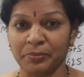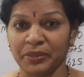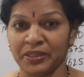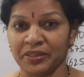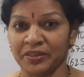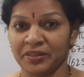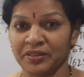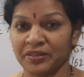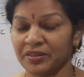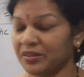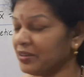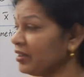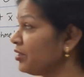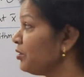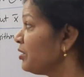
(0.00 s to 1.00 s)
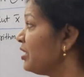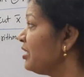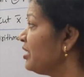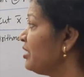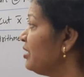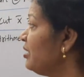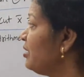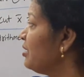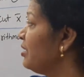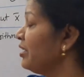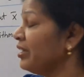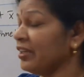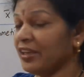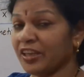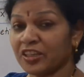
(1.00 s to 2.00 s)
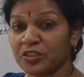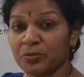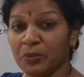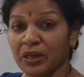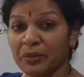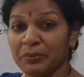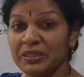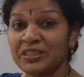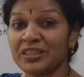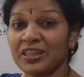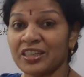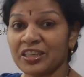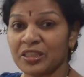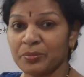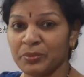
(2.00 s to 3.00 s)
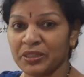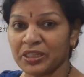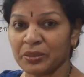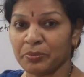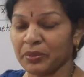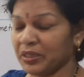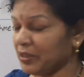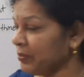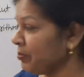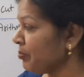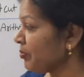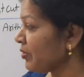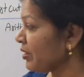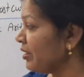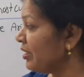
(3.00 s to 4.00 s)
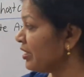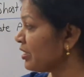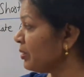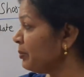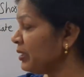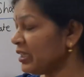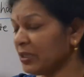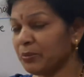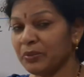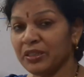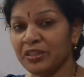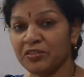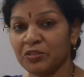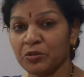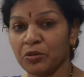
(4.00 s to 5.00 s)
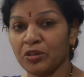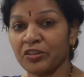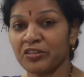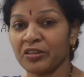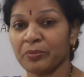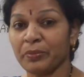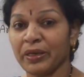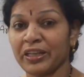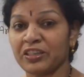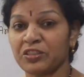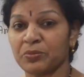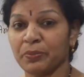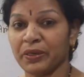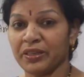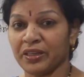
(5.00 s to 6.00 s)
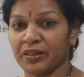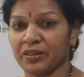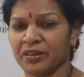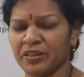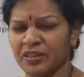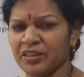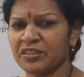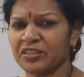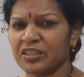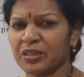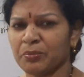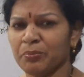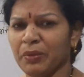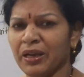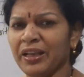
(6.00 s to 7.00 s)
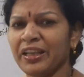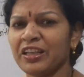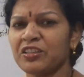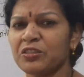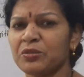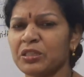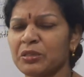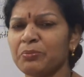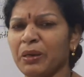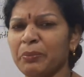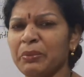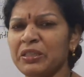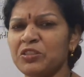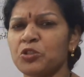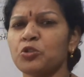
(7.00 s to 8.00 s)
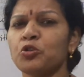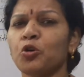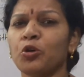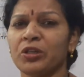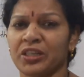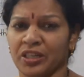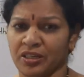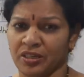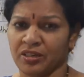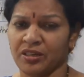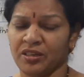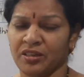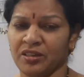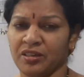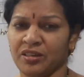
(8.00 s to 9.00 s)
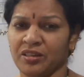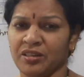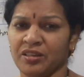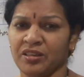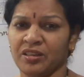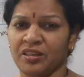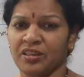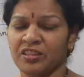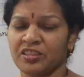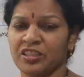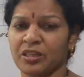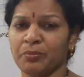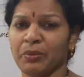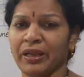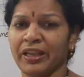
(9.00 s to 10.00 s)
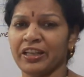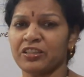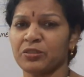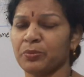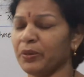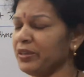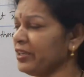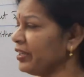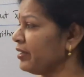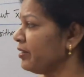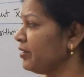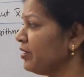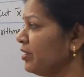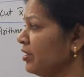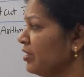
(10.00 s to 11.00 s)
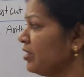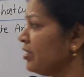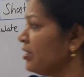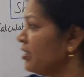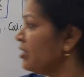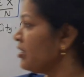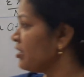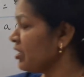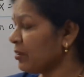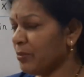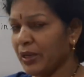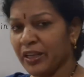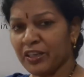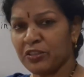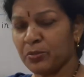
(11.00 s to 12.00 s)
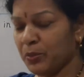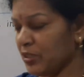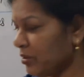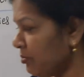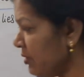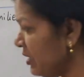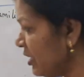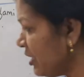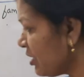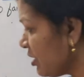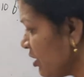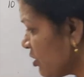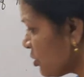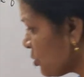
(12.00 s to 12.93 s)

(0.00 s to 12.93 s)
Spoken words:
mean. Are you getting it? X bar means arithmetic mean. Arithmetic mean is equal to sigma x by n. Sigma x, sigma means total. Sigma x by n. Sigma x means we need this